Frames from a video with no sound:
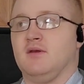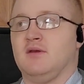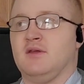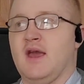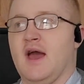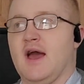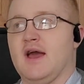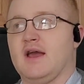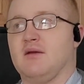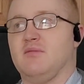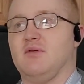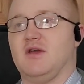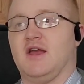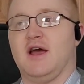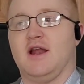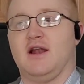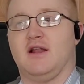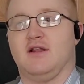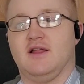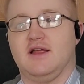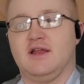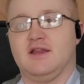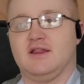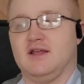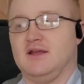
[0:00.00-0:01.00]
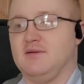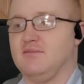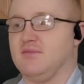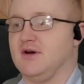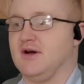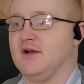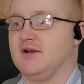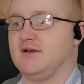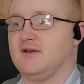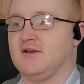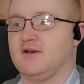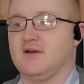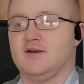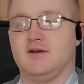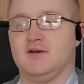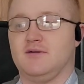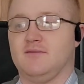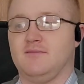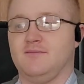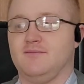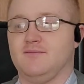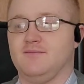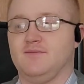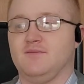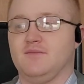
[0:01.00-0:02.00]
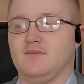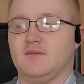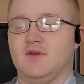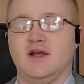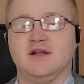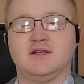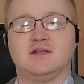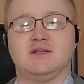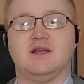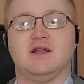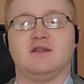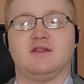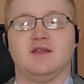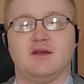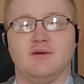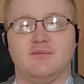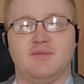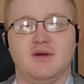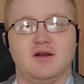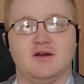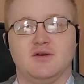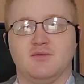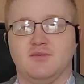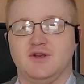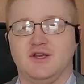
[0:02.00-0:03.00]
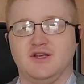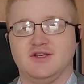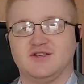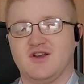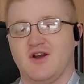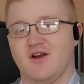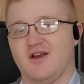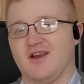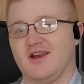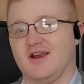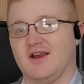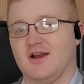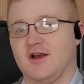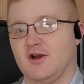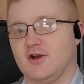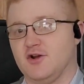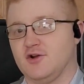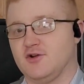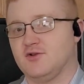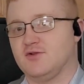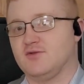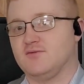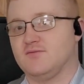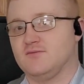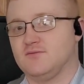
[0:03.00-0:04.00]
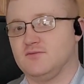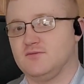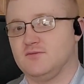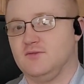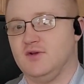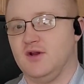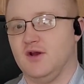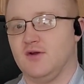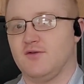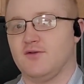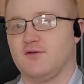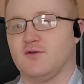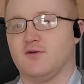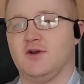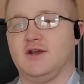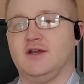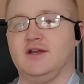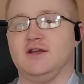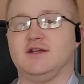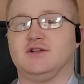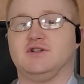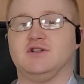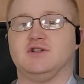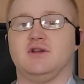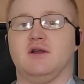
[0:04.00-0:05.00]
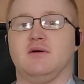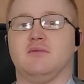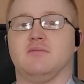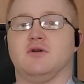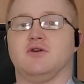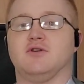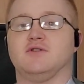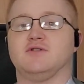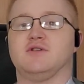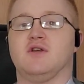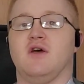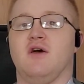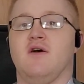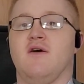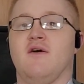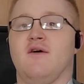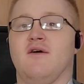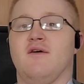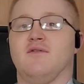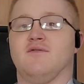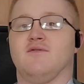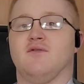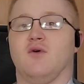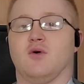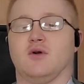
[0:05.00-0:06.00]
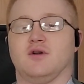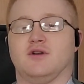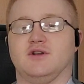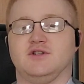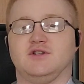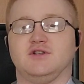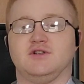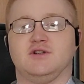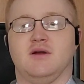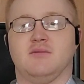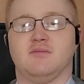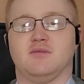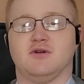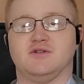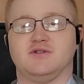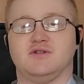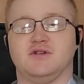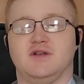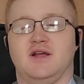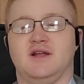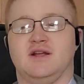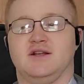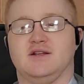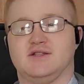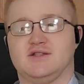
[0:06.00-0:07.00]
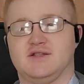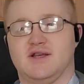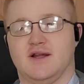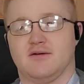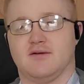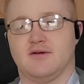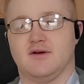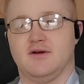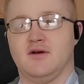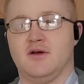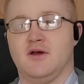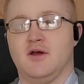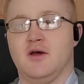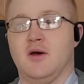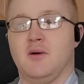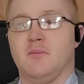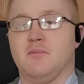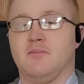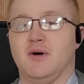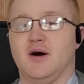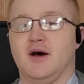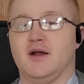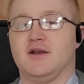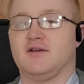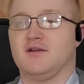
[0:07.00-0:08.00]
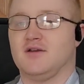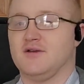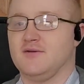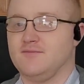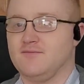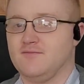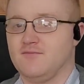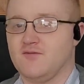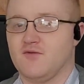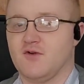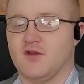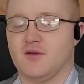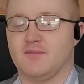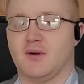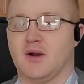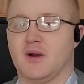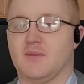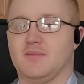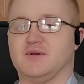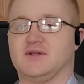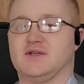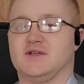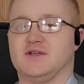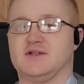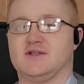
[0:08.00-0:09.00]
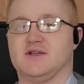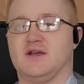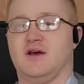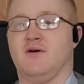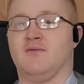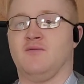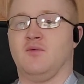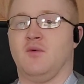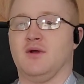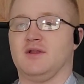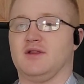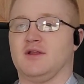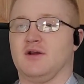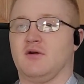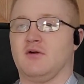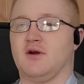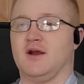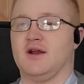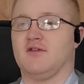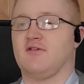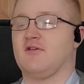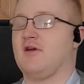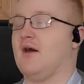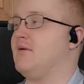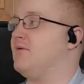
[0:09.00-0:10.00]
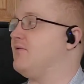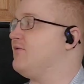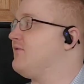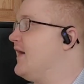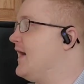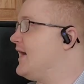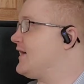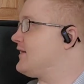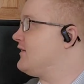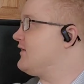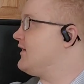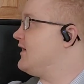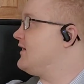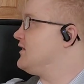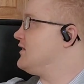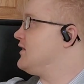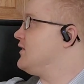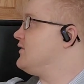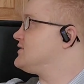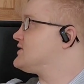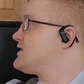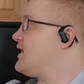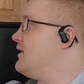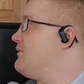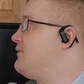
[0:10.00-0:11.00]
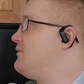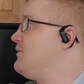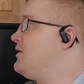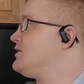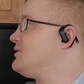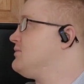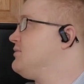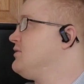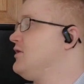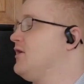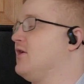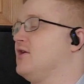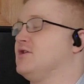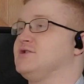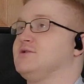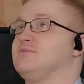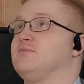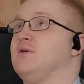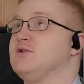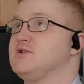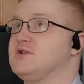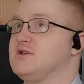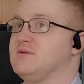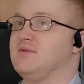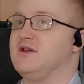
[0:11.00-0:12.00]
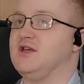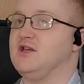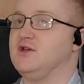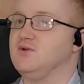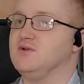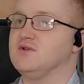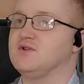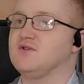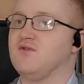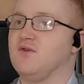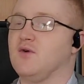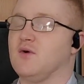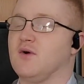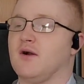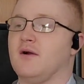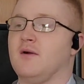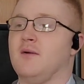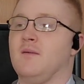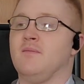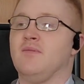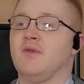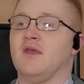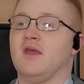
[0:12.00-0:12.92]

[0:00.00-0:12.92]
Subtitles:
yeah, it can be kind of lengthy, but it's nothing compared to when you start getting to 3-digit numbers, 4-digit numbers, and etc. But for the purposes of what the greatest common factor and lowest common multiple are supposed to be used for,